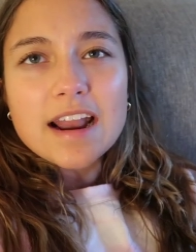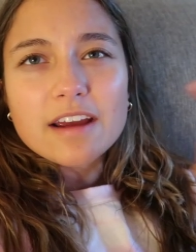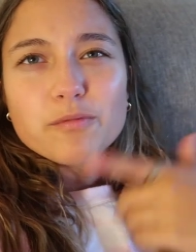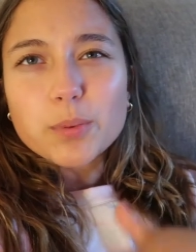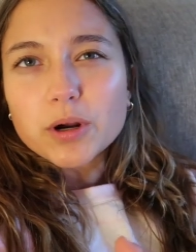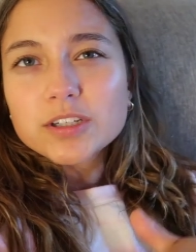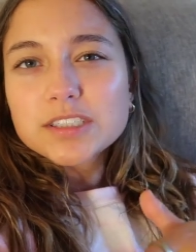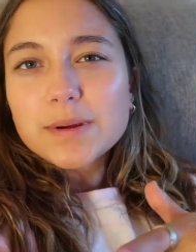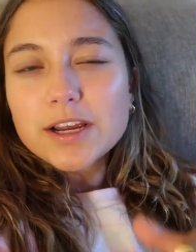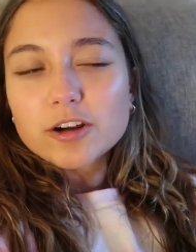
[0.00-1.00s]
and I've
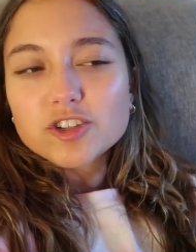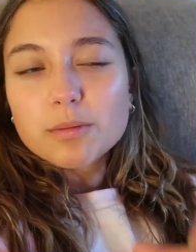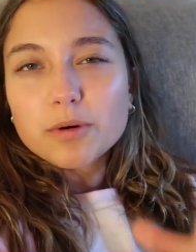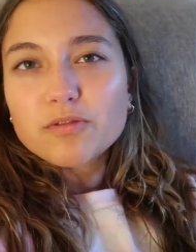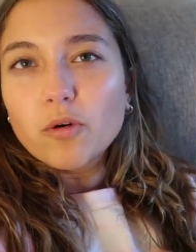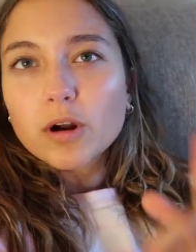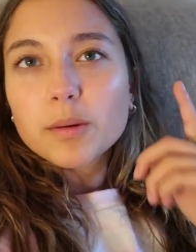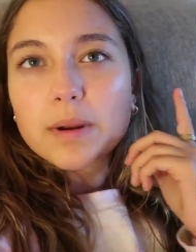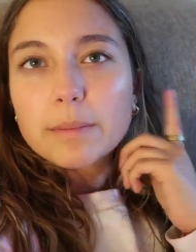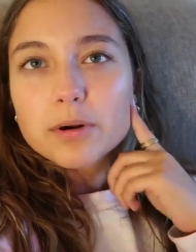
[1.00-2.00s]
burst my eardrum
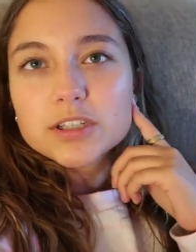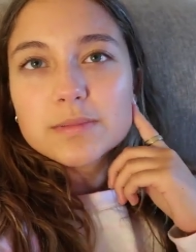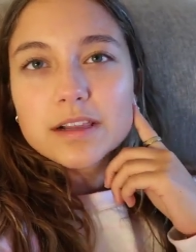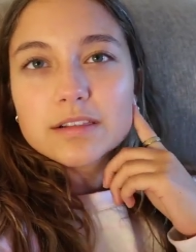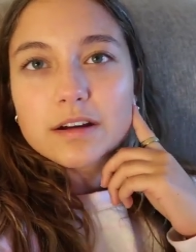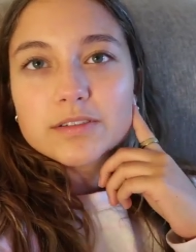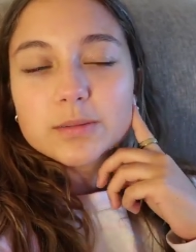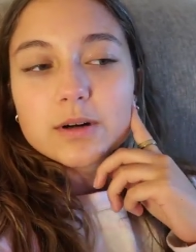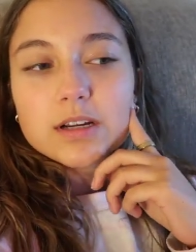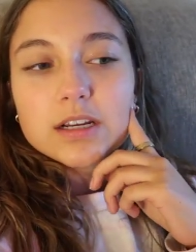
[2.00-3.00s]
before but I burst my left
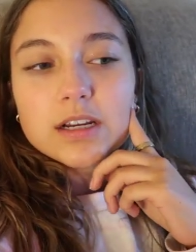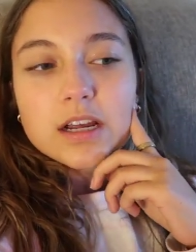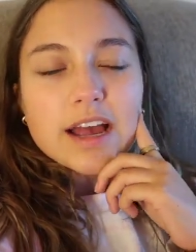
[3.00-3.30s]
one